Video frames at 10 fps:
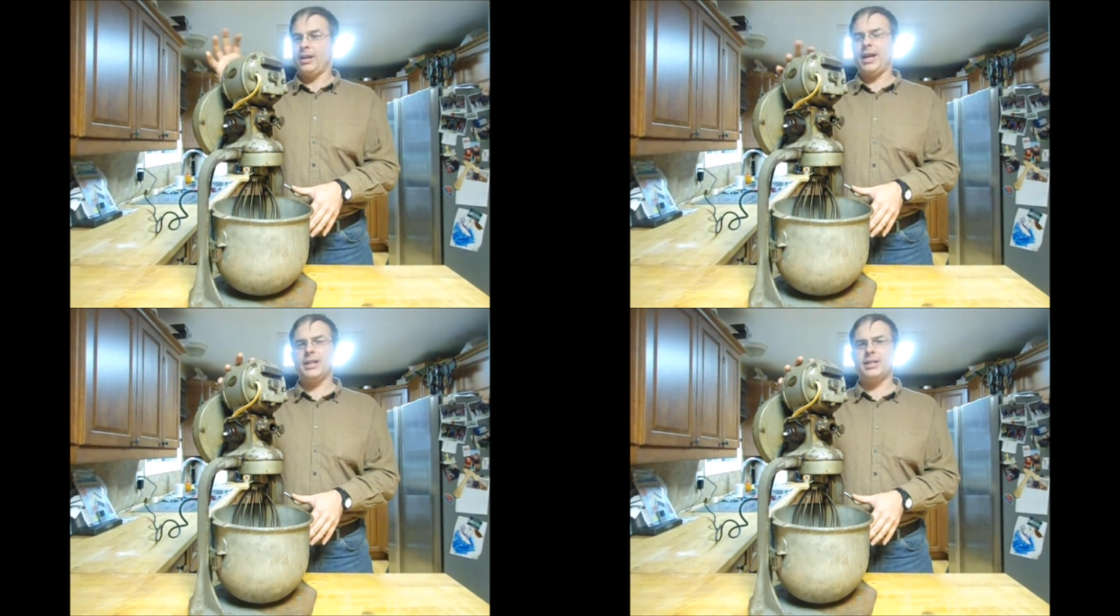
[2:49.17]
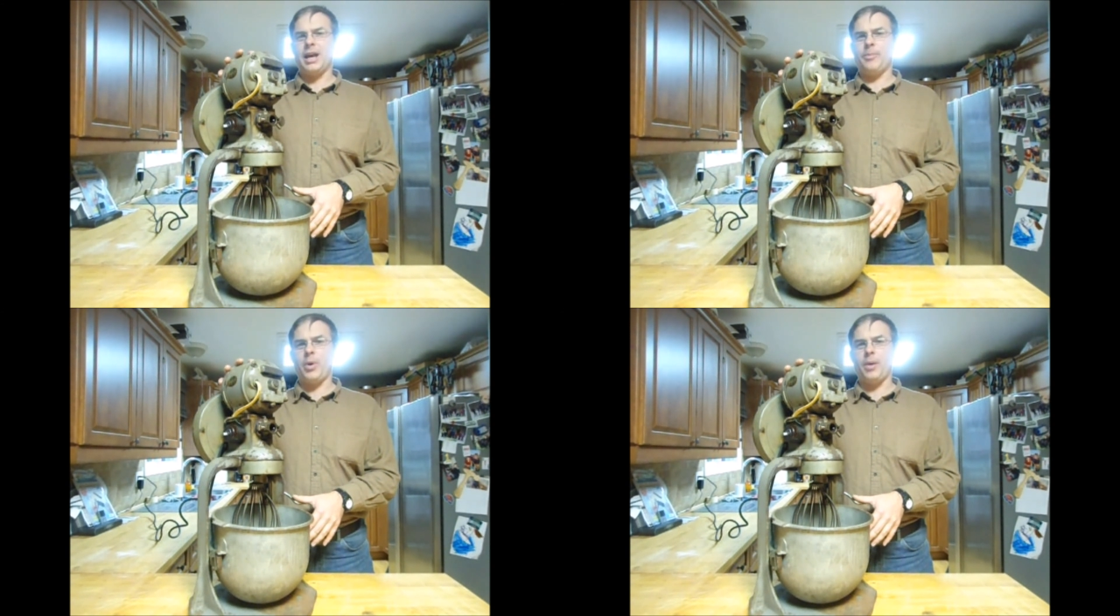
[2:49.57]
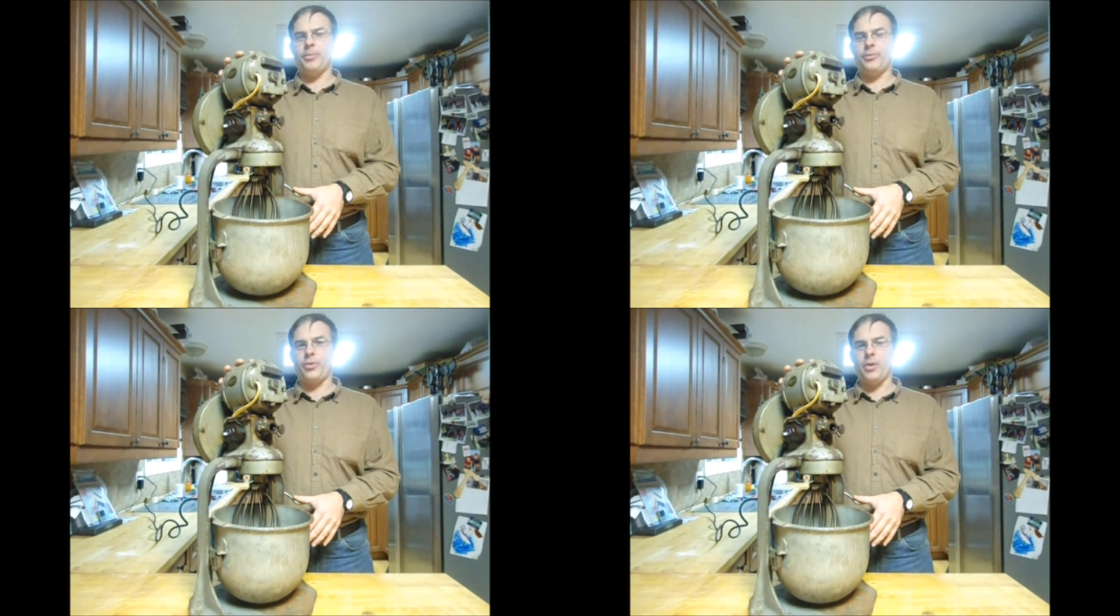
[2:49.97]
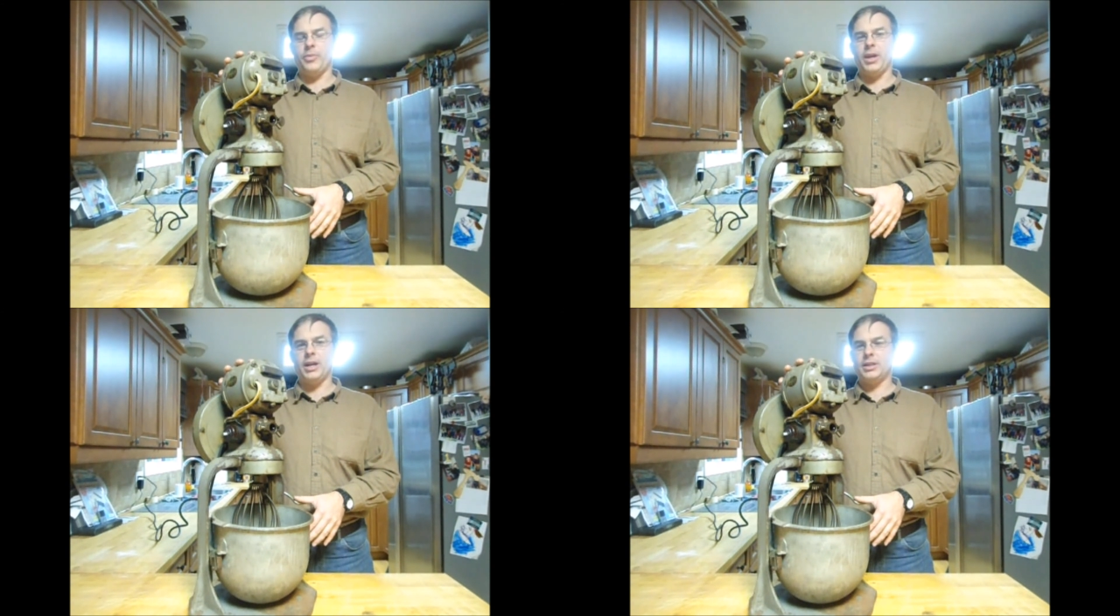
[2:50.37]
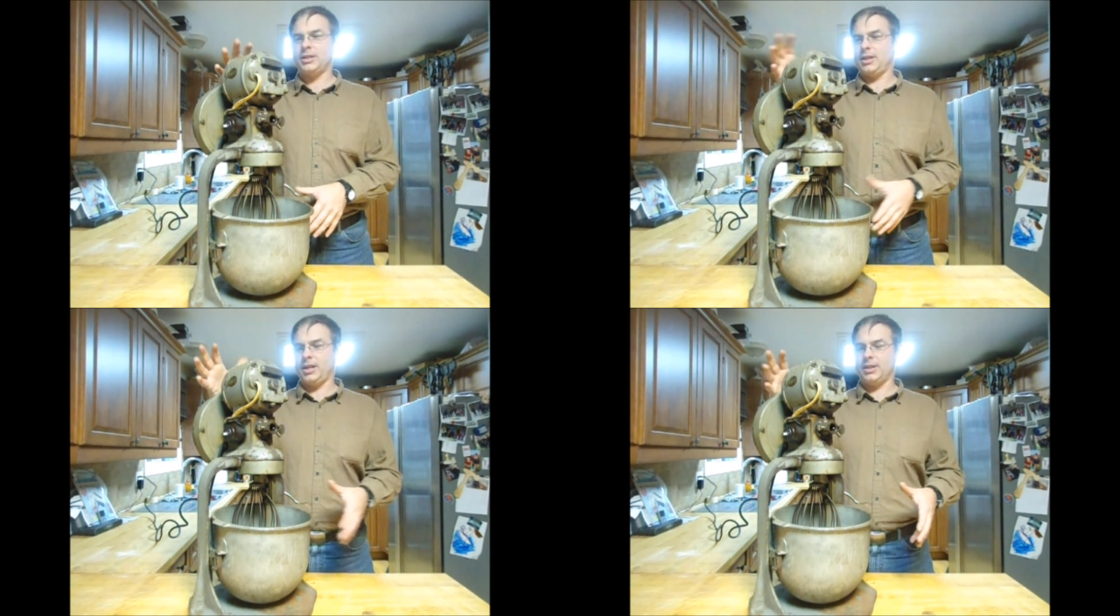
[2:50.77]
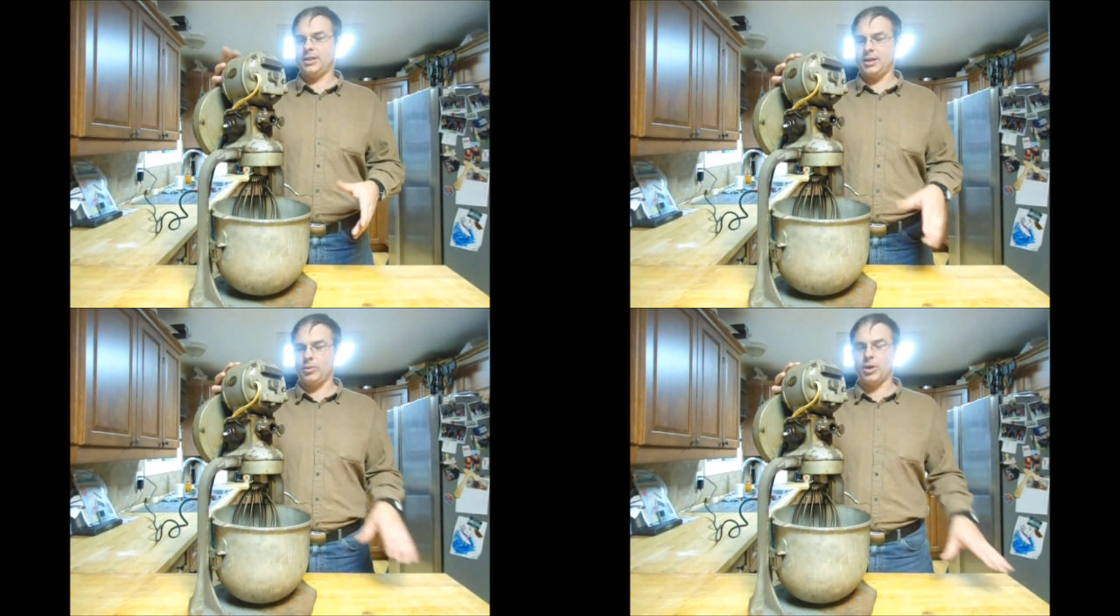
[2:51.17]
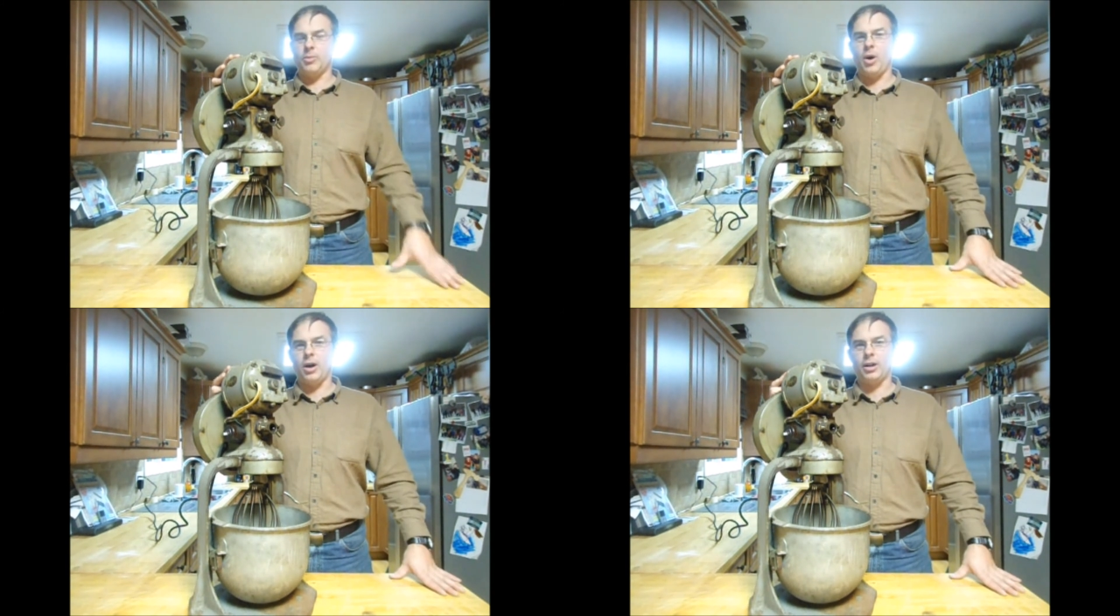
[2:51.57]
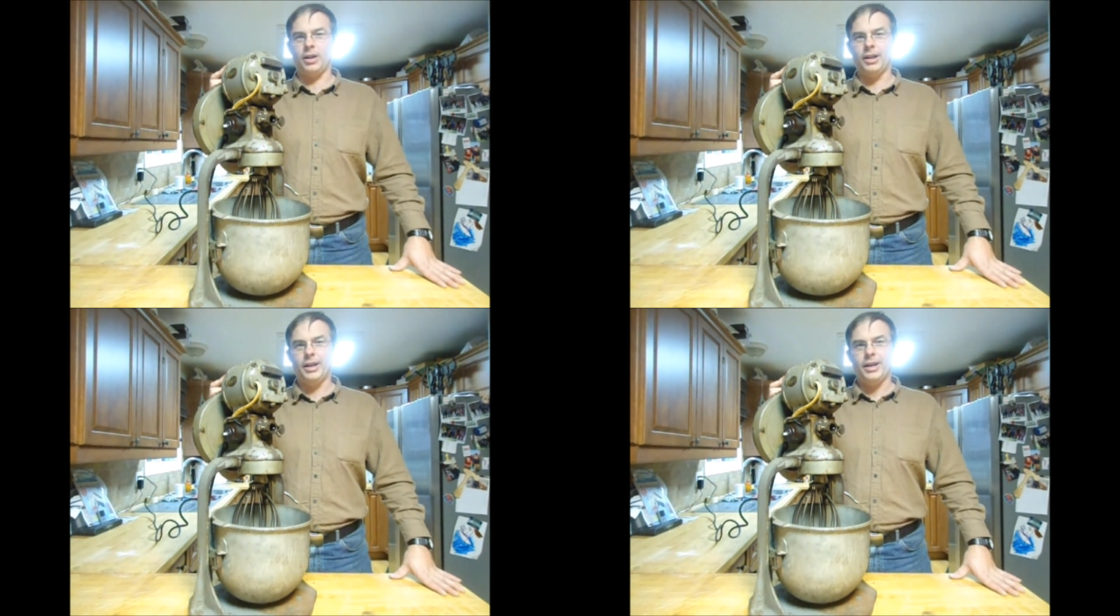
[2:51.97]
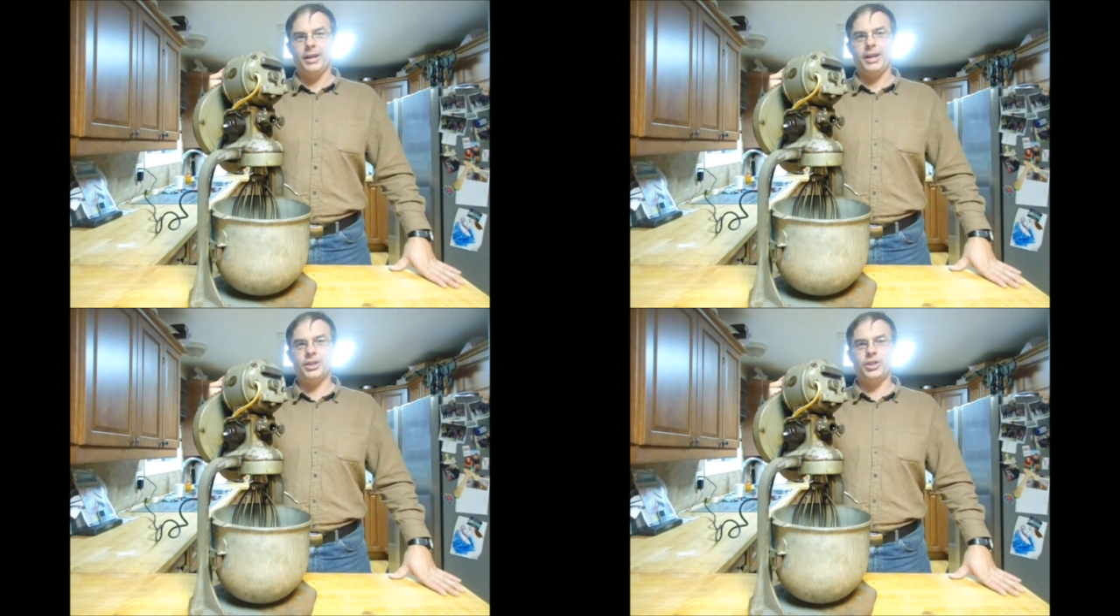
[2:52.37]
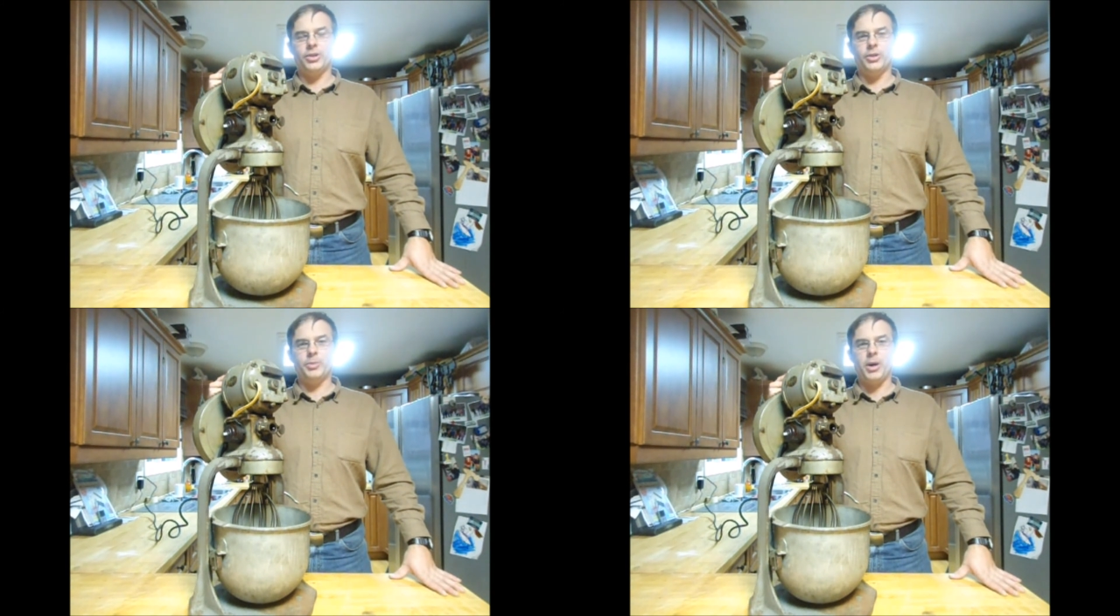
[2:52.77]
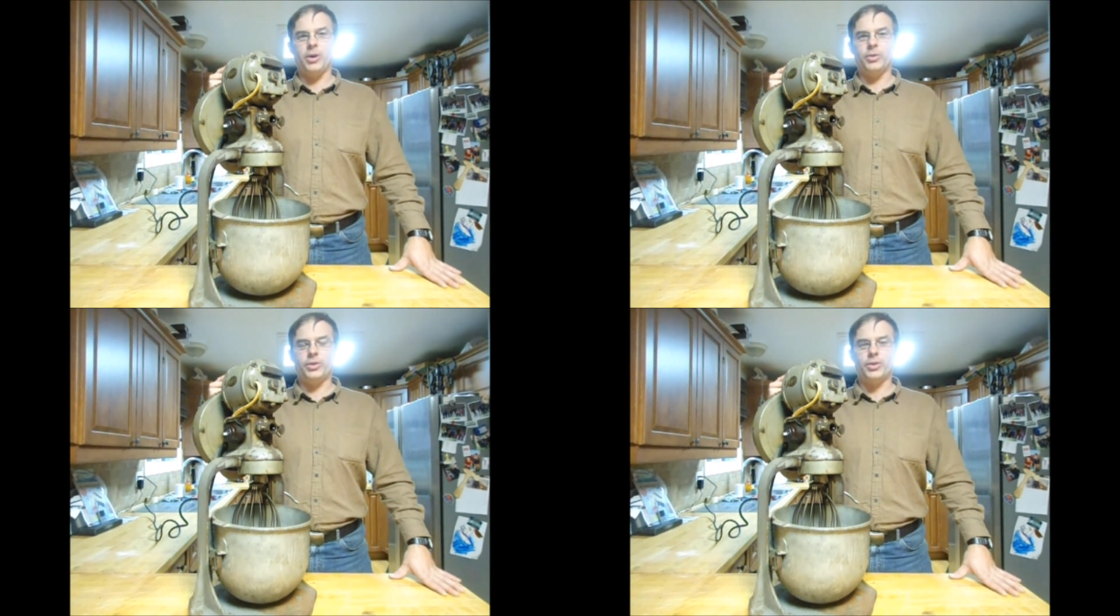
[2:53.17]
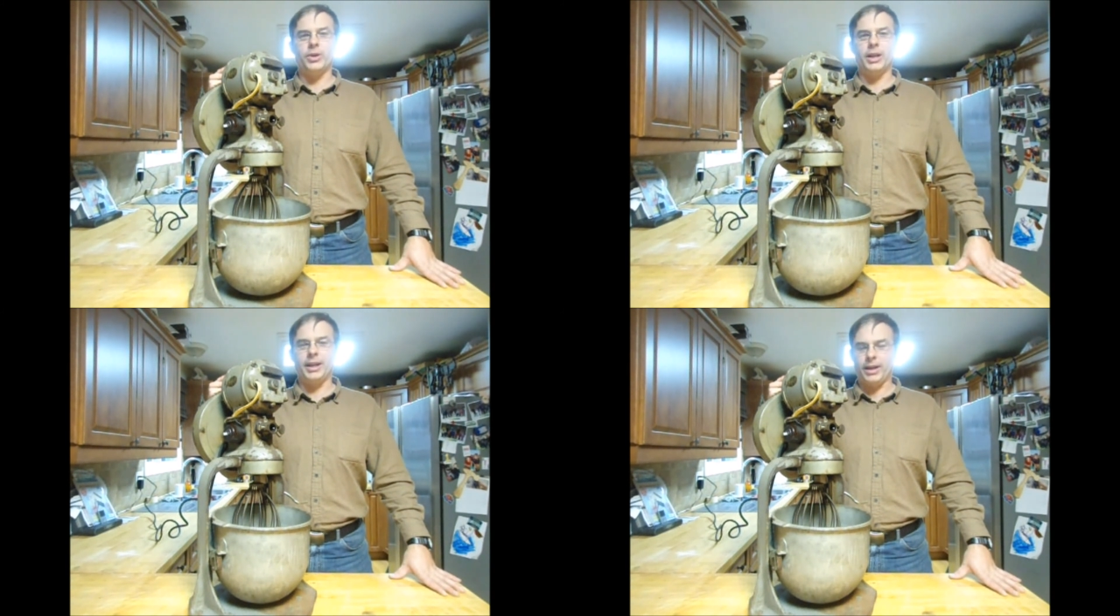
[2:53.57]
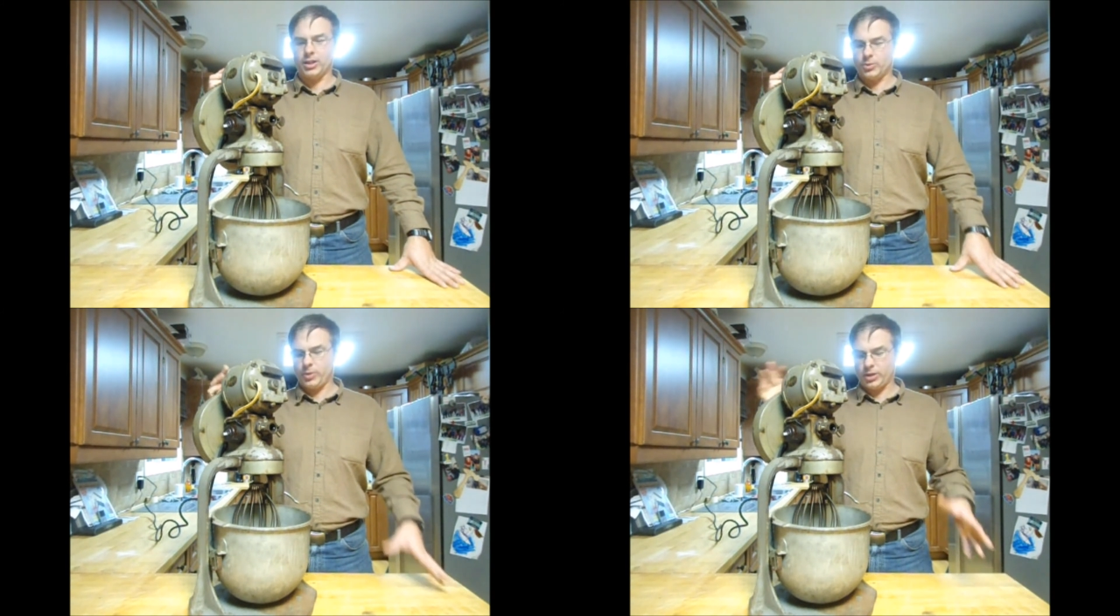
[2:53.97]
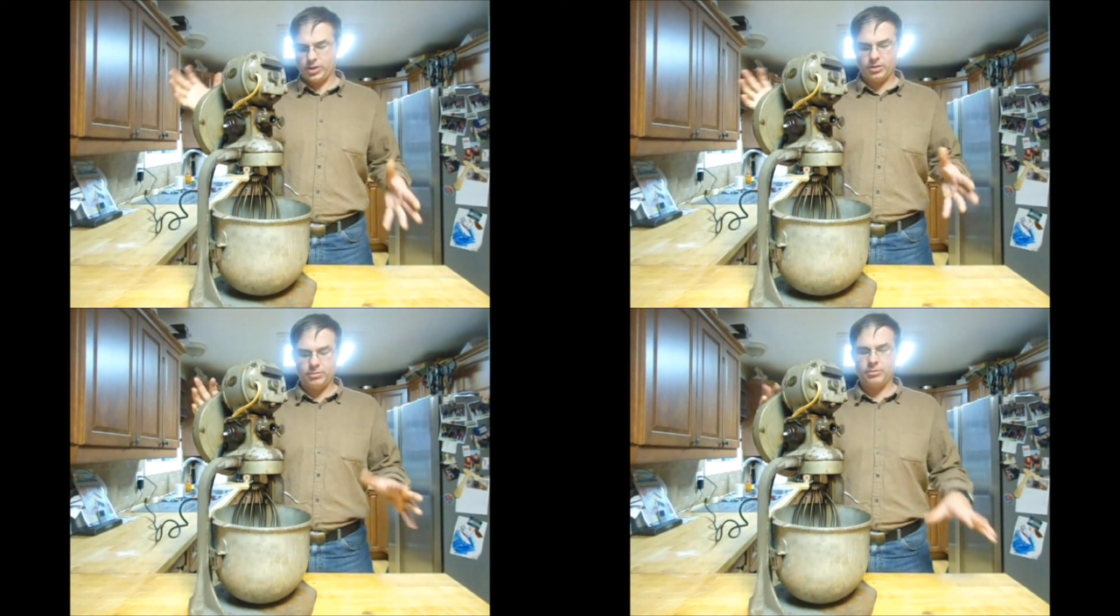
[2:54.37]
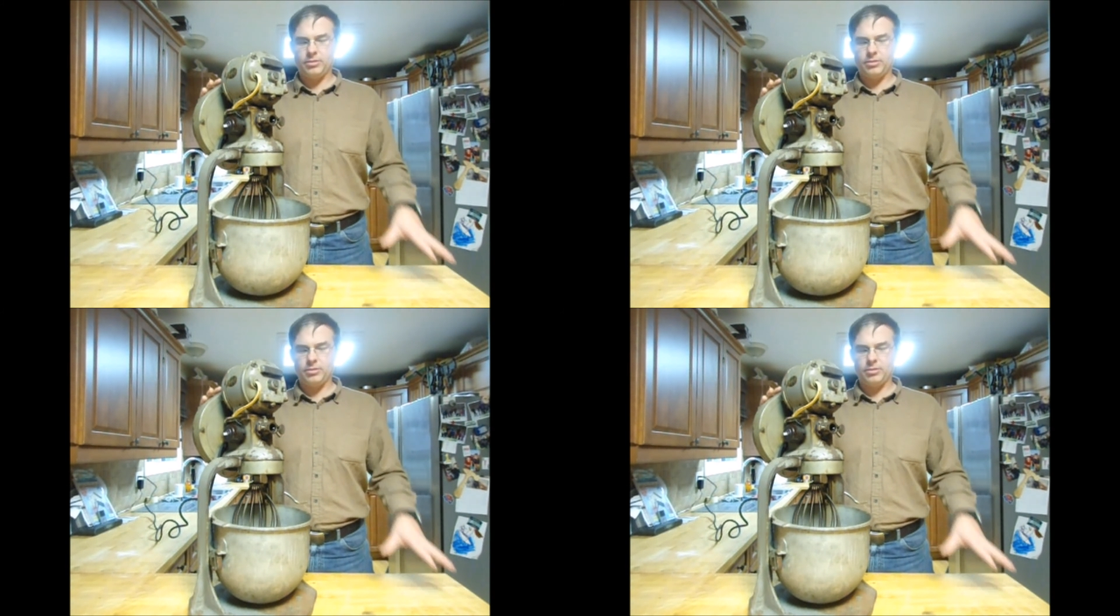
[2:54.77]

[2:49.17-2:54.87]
Next step up from this in a similar model gets you to about 30 liters, which,